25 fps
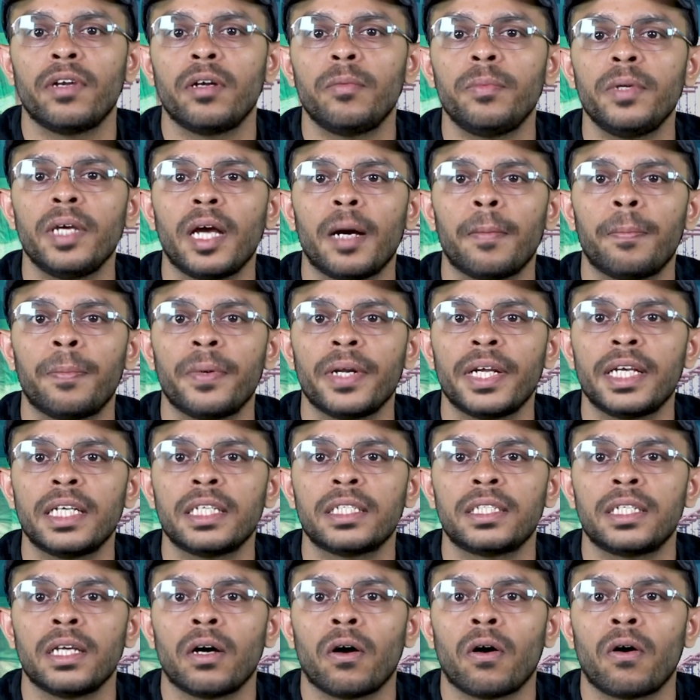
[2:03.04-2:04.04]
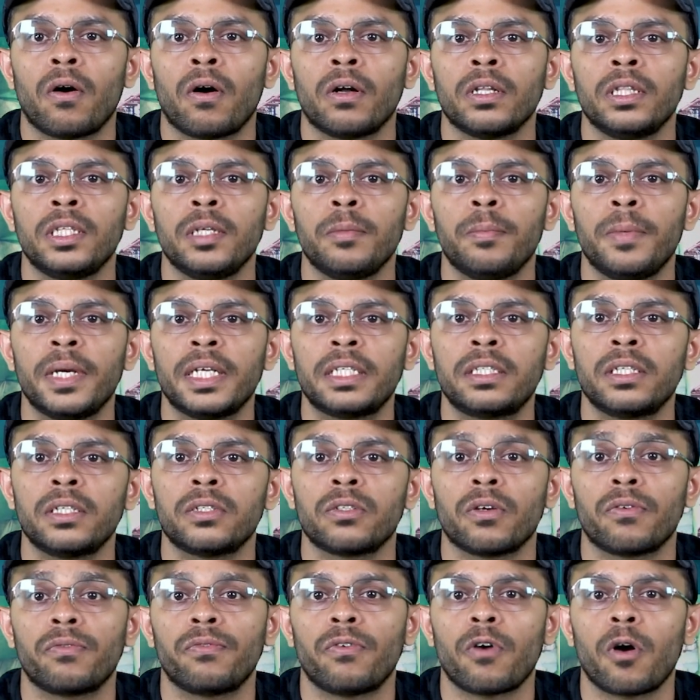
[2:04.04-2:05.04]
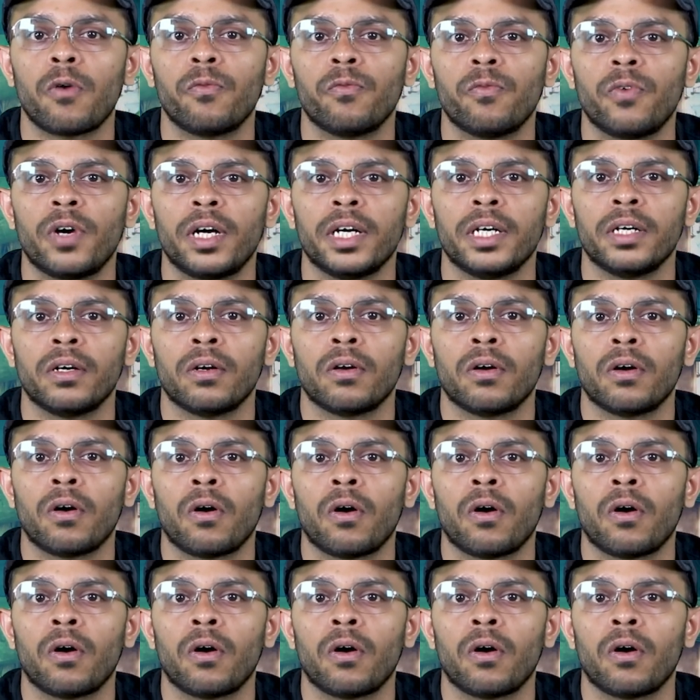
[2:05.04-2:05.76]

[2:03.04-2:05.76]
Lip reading: will be appraised on the basis of Form 1